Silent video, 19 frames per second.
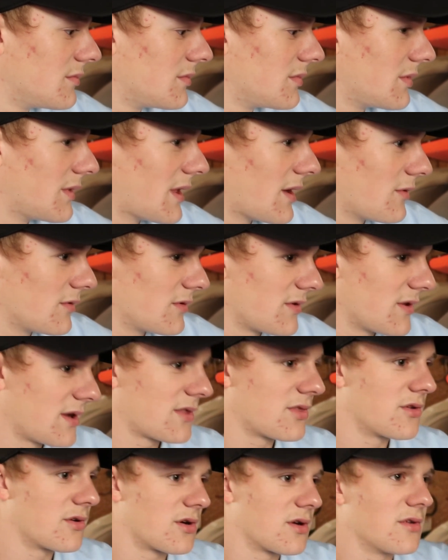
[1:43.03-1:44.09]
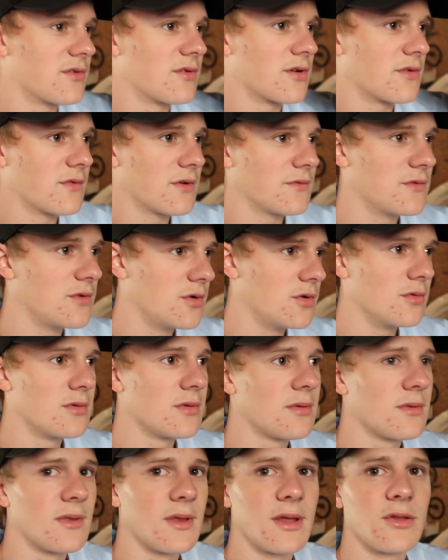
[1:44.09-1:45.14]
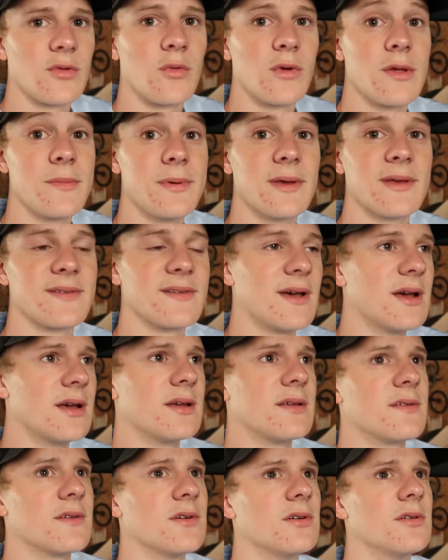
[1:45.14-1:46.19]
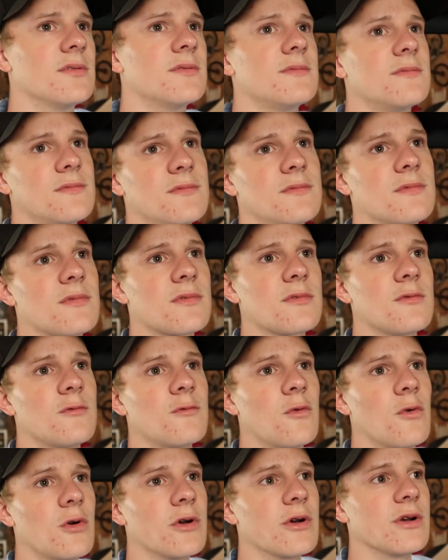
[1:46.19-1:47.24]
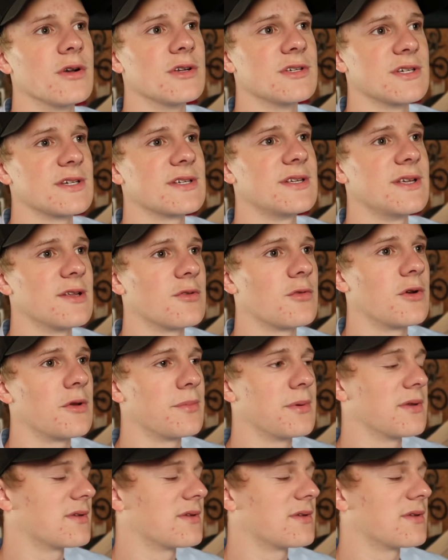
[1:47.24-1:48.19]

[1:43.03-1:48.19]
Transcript: that was like their conservative tune at 20 psi. So 460 and 20